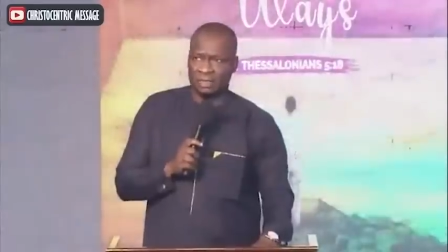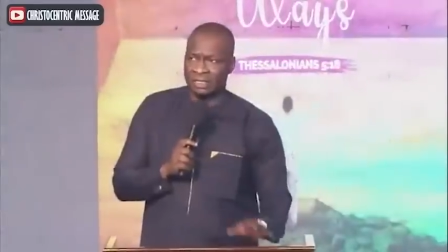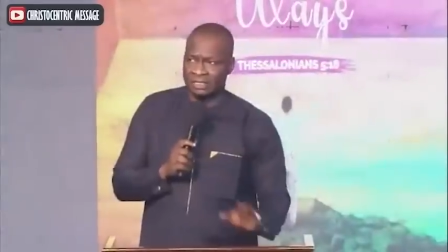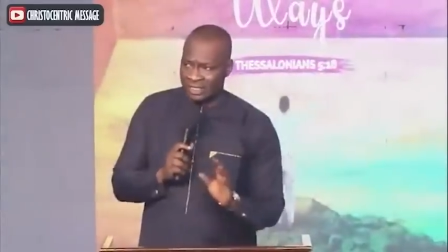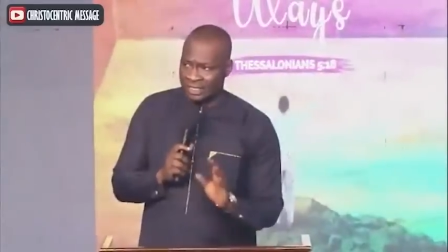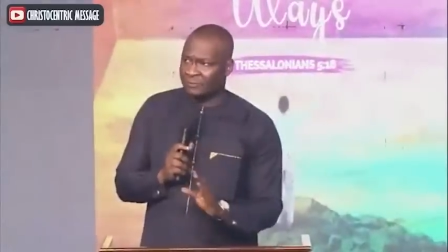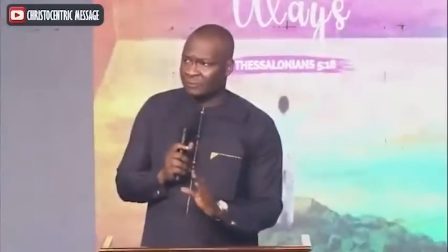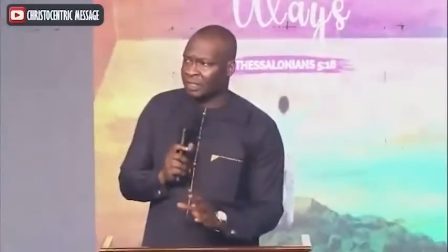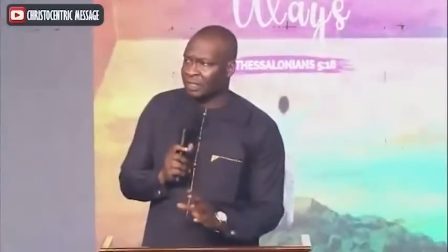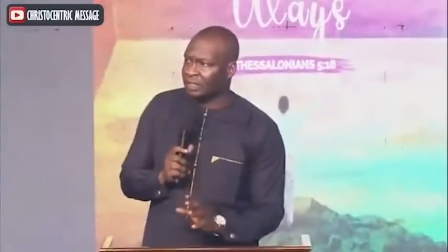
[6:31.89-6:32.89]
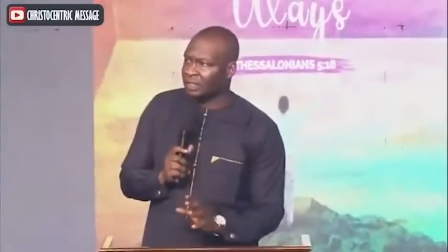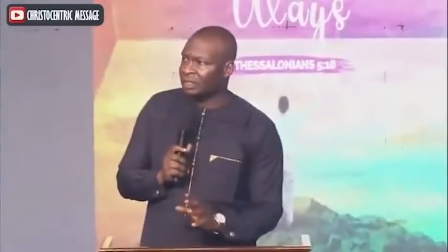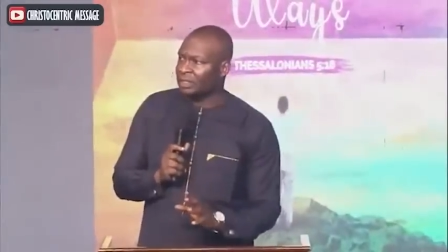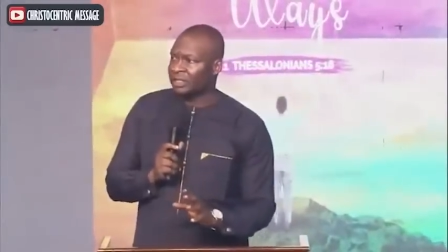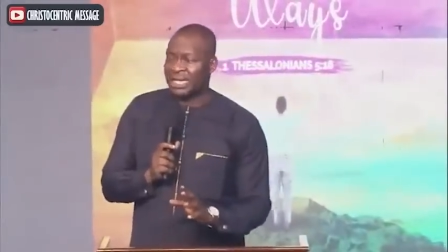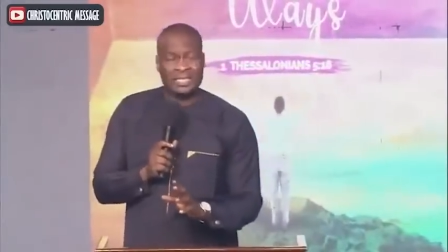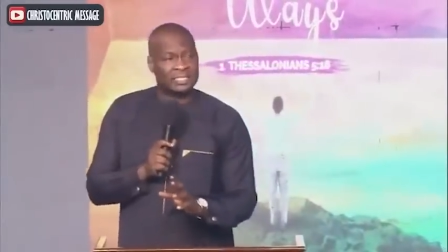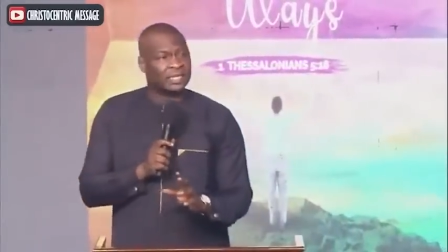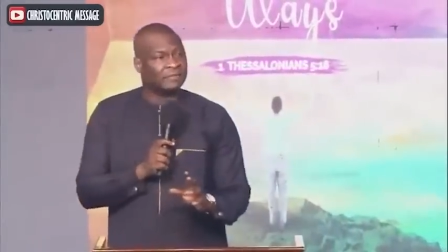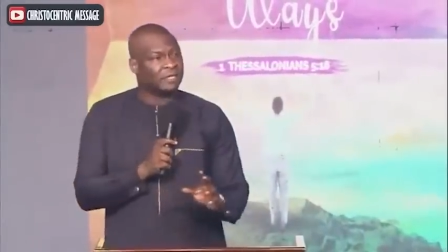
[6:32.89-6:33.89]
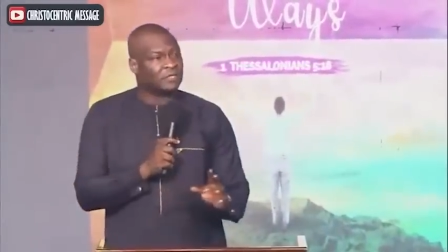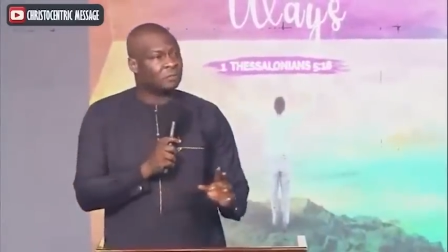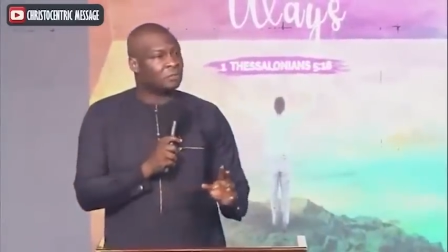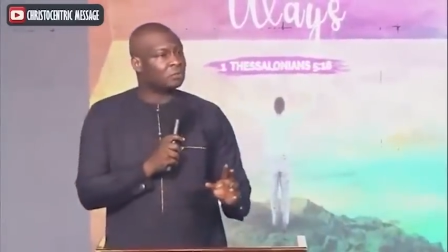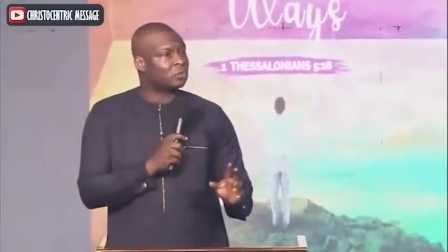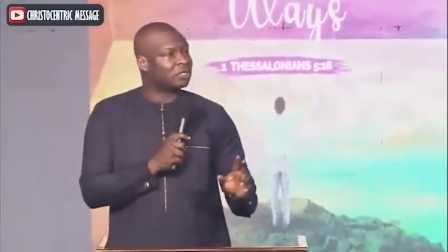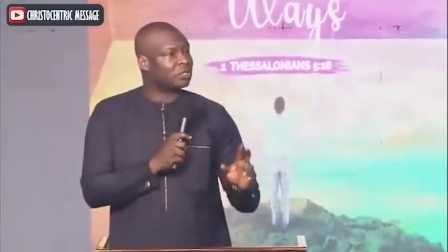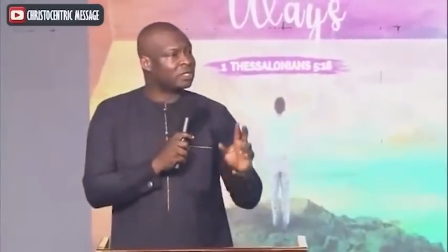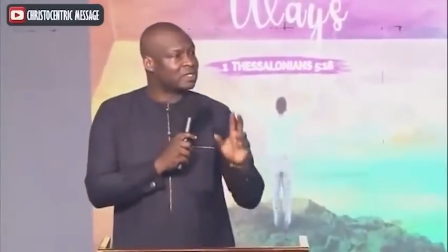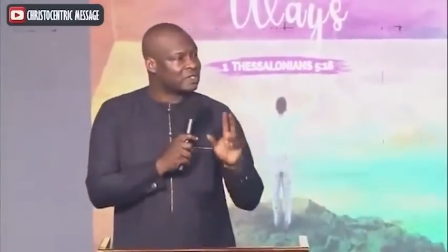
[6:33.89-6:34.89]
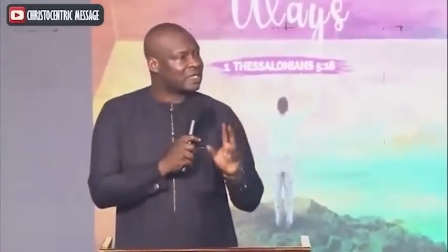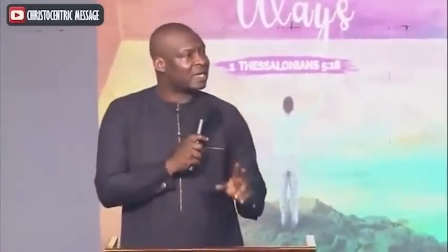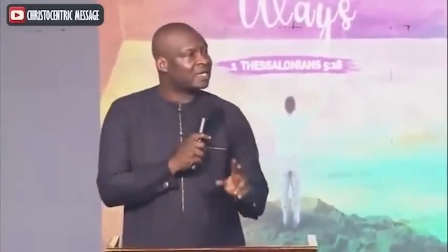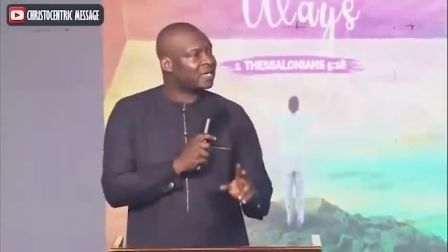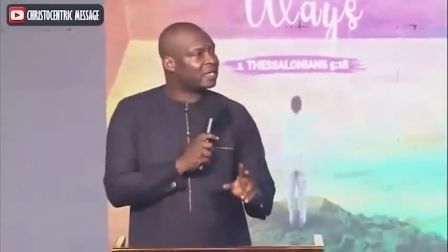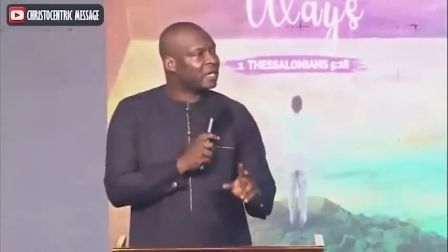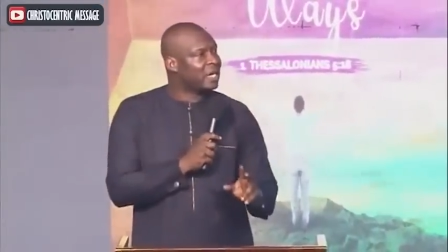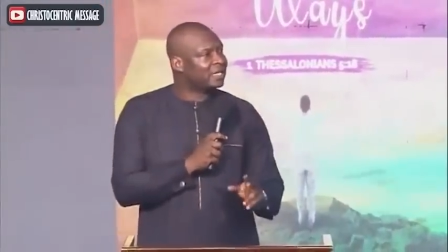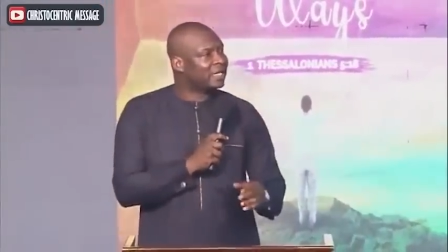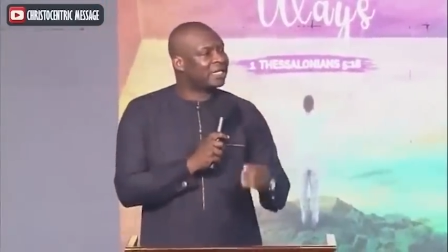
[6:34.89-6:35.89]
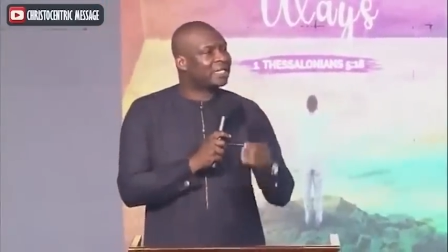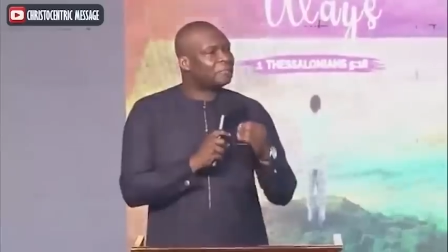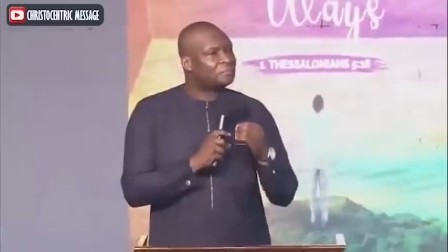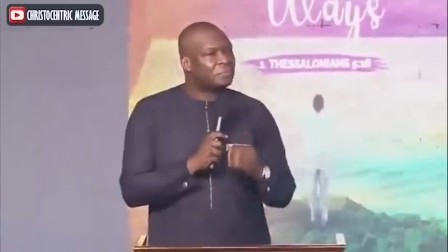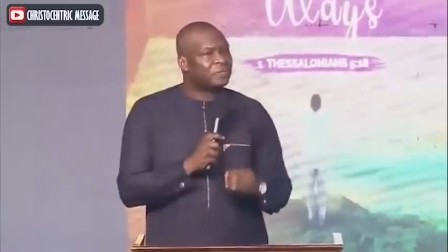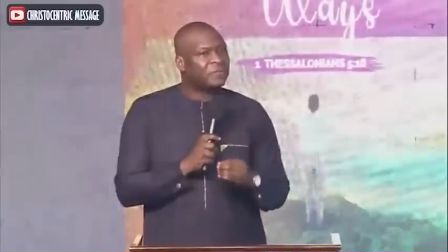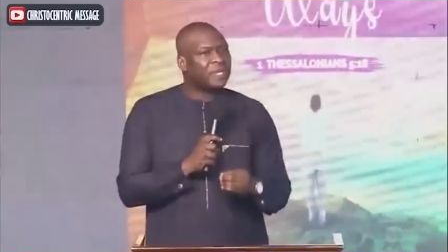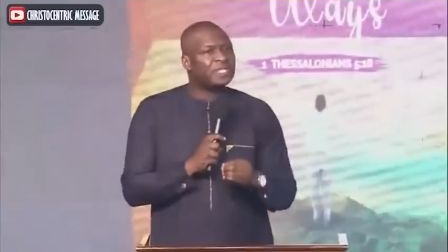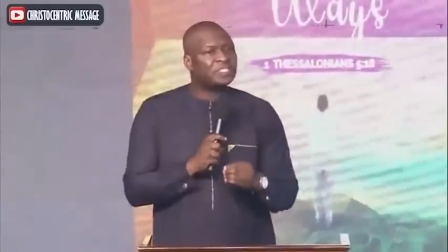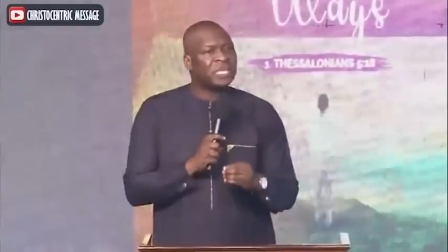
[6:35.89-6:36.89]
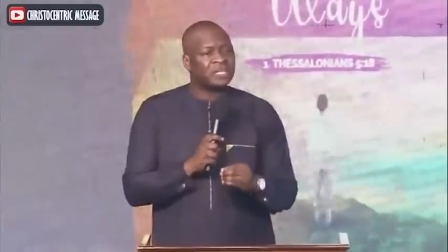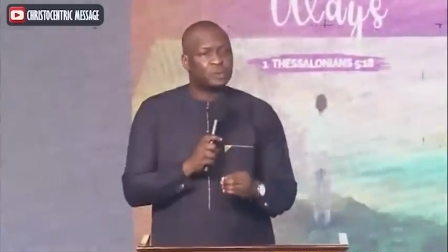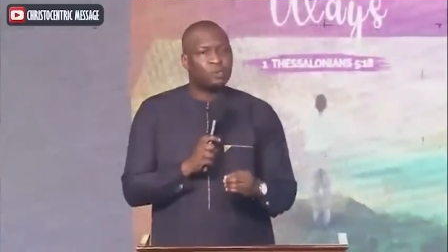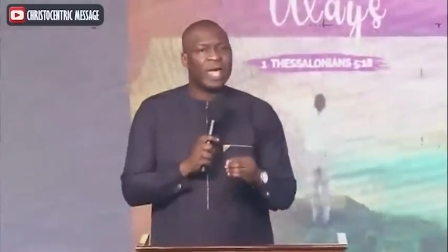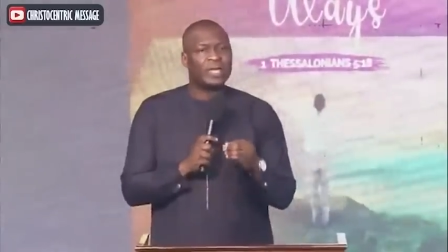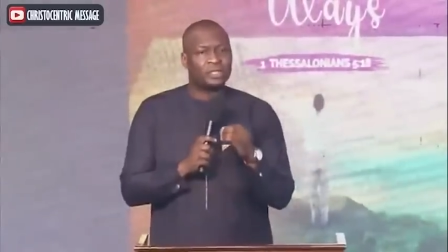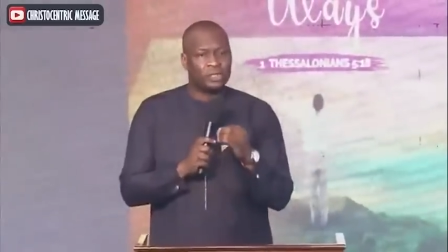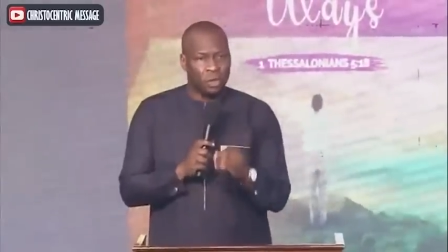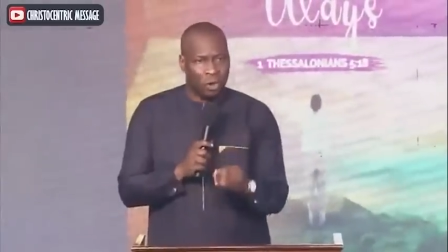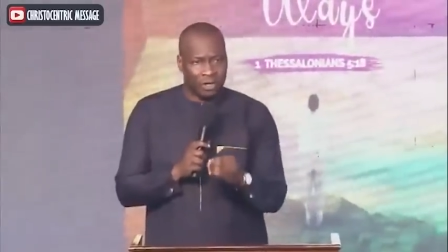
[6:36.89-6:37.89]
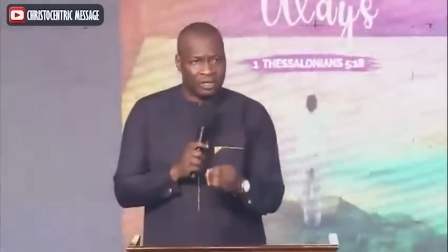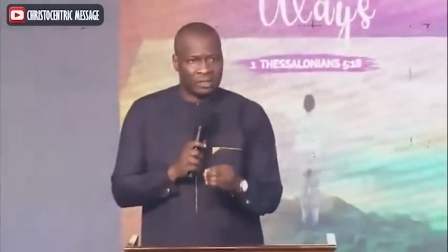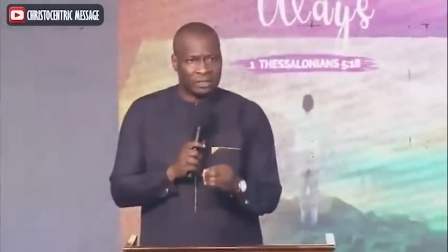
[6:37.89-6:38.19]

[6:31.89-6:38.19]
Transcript: Listen carefully. Thanksgiving is built on the understanding that the privilege that you enjoy